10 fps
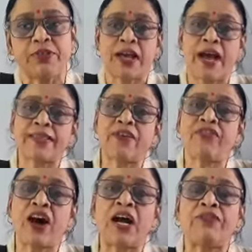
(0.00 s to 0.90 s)
And the
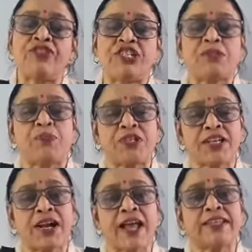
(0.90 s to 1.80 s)
valve which is
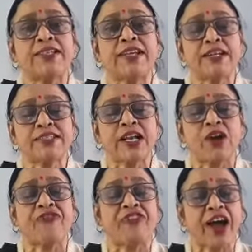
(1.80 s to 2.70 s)
present at the junction
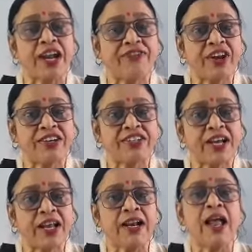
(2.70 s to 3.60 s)
of right
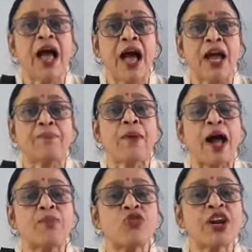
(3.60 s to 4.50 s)
ventricle and
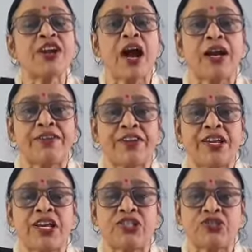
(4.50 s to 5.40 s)
pulmonary artery
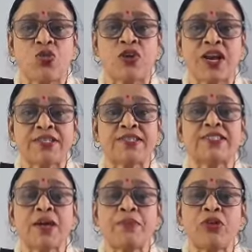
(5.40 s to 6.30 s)
is known as
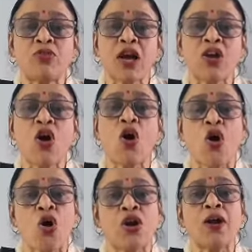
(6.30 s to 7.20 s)
semilunar
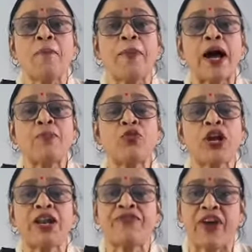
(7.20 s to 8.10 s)
or
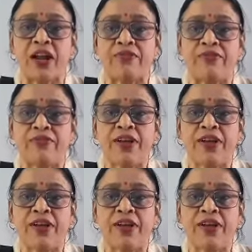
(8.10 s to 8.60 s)
pulmonary valve,